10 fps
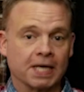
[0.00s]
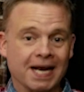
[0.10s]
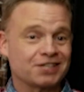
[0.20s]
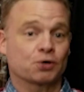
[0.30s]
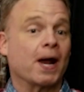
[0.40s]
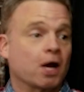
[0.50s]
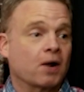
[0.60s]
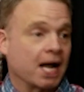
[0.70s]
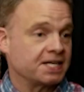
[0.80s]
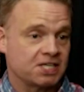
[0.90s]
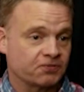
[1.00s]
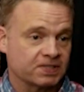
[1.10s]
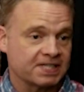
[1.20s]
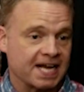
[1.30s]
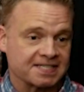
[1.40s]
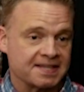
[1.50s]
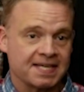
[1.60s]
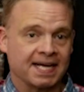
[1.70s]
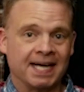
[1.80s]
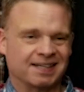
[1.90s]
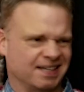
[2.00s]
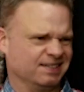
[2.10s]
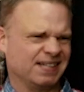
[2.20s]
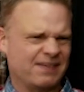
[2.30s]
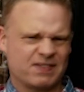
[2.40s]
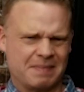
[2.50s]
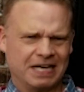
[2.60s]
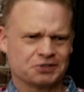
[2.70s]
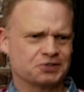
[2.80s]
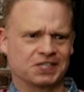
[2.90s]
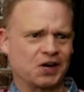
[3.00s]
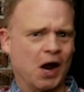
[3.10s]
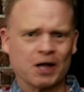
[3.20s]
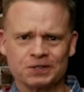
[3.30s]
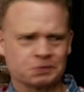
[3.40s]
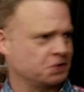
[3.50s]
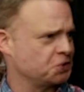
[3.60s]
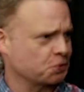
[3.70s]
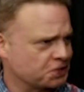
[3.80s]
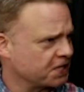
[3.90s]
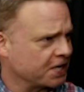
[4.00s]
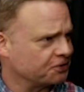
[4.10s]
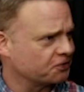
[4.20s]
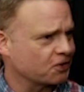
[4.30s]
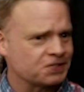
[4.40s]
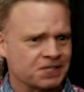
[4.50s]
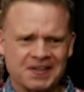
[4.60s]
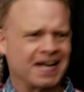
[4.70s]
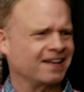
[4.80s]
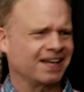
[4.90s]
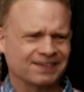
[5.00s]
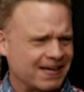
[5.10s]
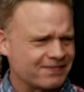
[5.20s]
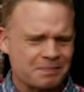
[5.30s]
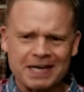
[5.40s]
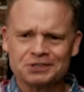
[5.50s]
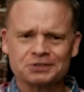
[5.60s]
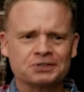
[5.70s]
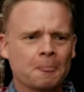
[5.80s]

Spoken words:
And I tried all kinds of different things. I think I had like 11 majors in college with Georgia State University. I think I had like 11 majors.